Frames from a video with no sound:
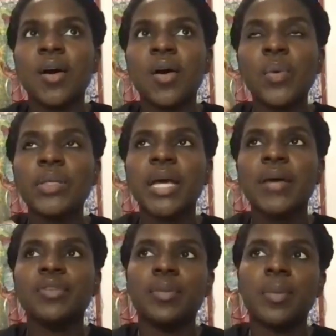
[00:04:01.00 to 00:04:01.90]
always
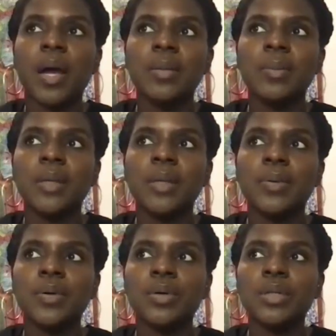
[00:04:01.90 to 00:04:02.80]
have to remind
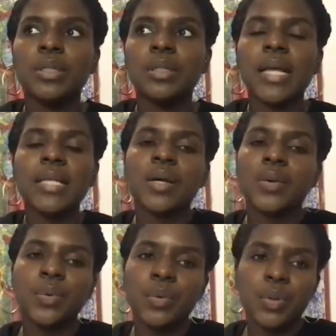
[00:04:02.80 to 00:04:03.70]
people that's
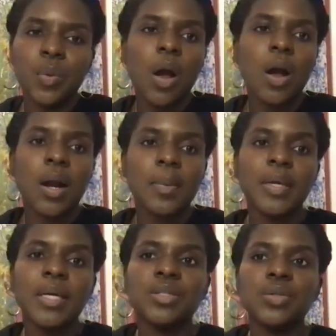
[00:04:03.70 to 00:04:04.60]
not who you are
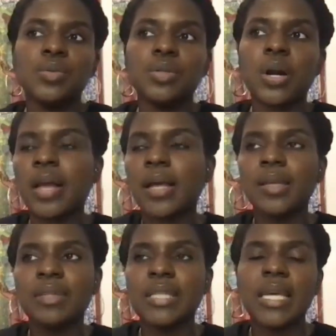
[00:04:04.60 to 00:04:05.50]
because you are not
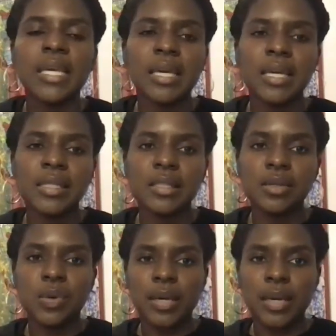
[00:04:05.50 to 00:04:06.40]
even taking
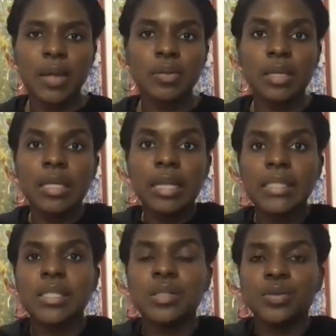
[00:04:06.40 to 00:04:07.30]
into account the
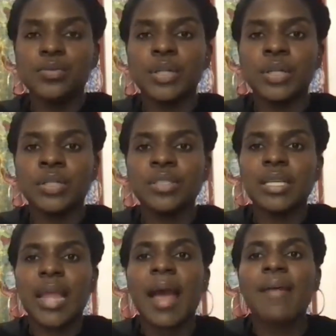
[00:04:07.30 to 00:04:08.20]
lessons you've learned
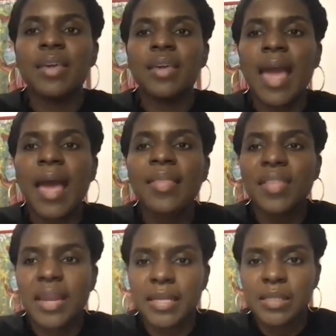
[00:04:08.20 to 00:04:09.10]
in having had
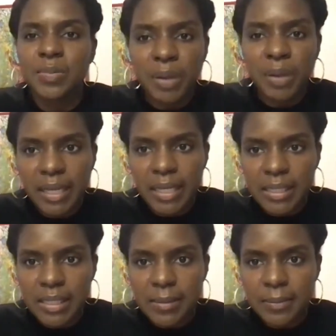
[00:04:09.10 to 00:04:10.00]
that
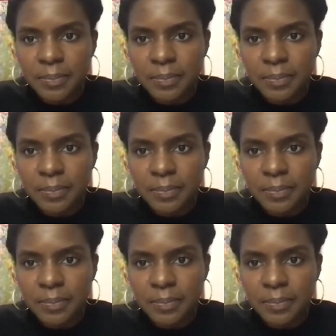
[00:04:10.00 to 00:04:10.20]
experience.